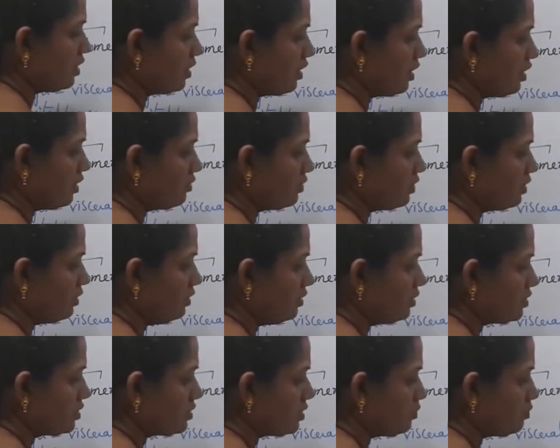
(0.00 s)
have
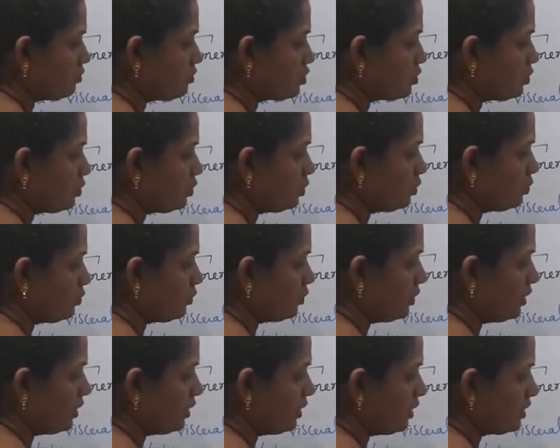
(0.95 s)
some
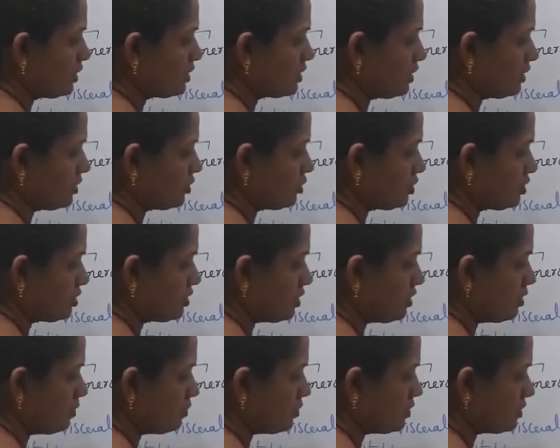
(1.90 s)
pseudopodia like structures
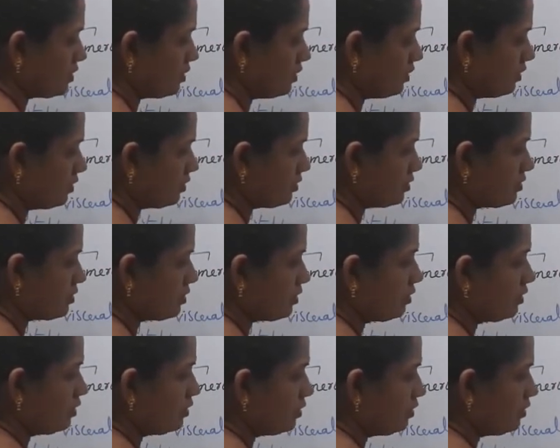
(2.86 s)
are present like this.
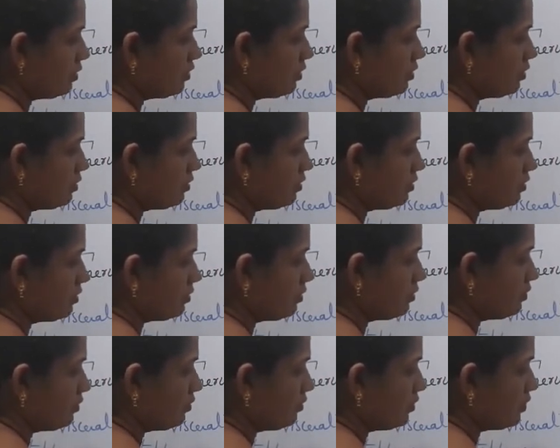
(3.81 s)

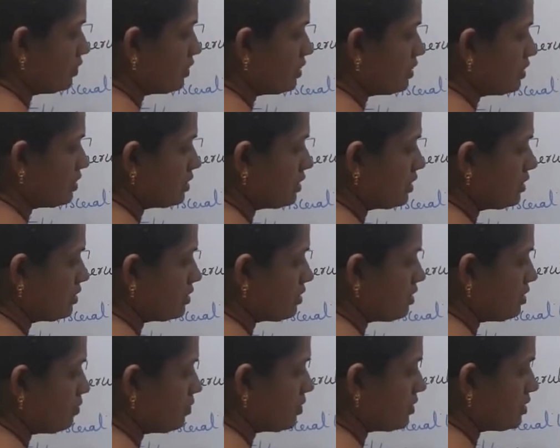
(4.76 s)
These cells
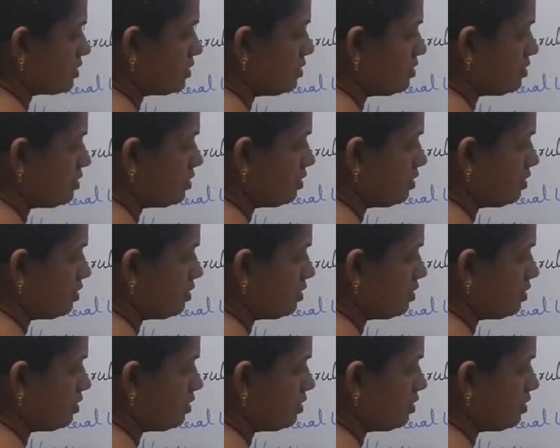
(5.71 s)
are present